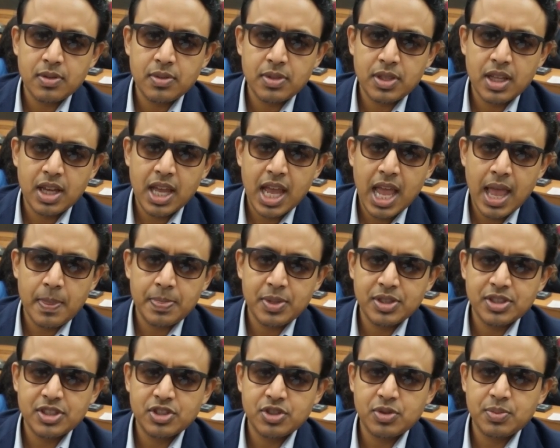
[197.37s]
That
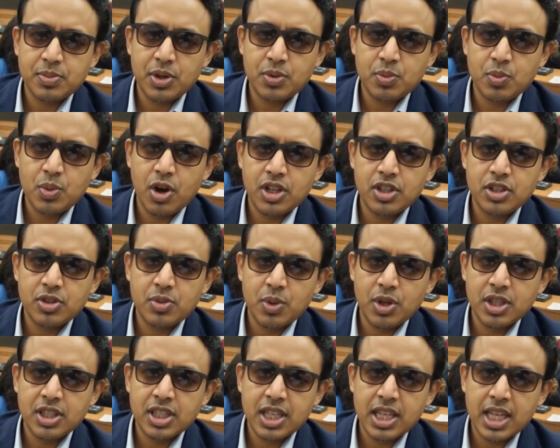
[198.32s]
happens to be
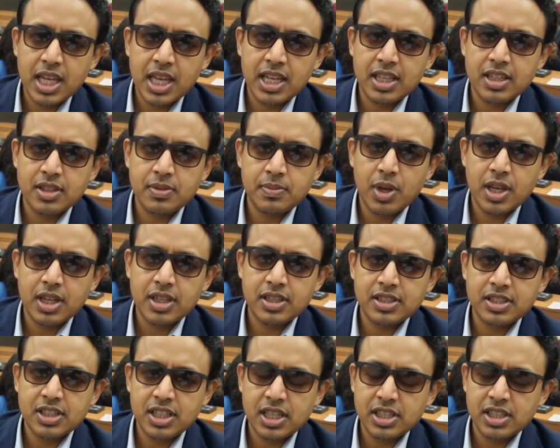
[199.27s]
128 minus
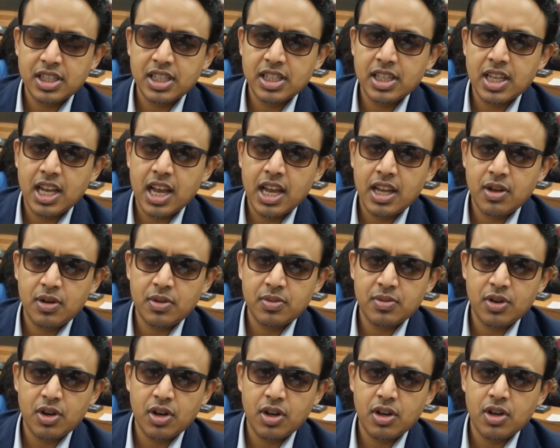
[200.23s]
69
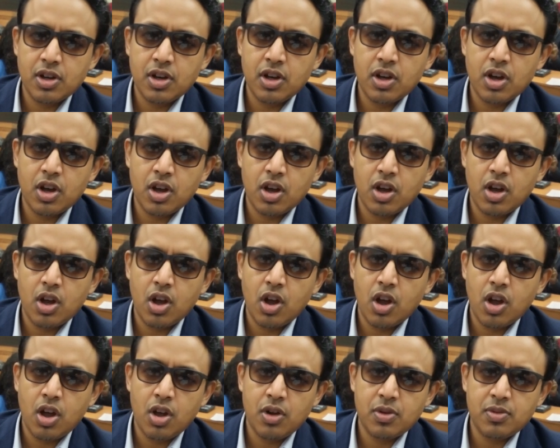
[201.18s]
over
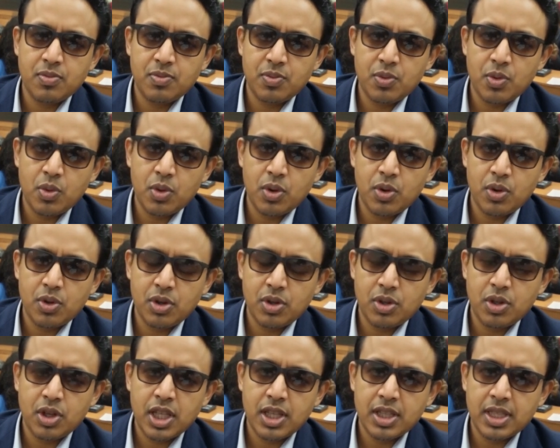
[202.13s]
4,
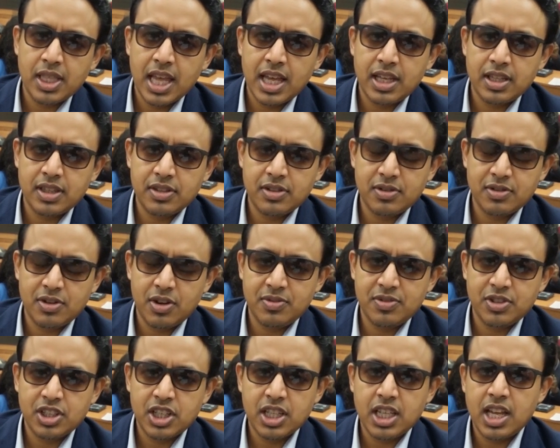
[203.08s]
and that is
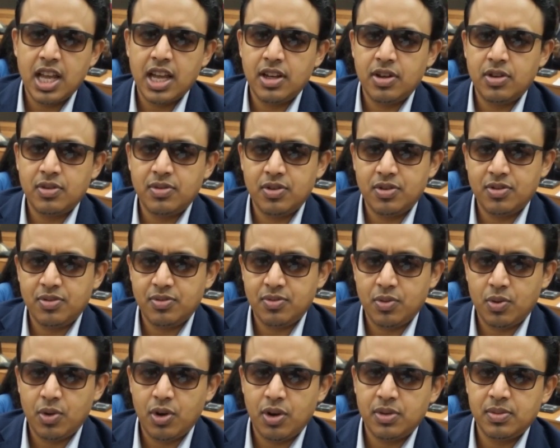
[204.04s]
59 over
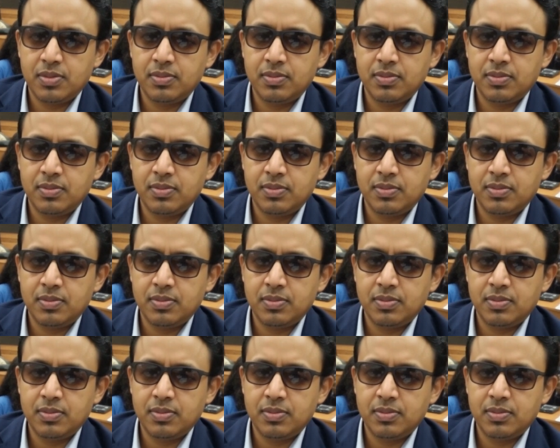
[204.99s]
4.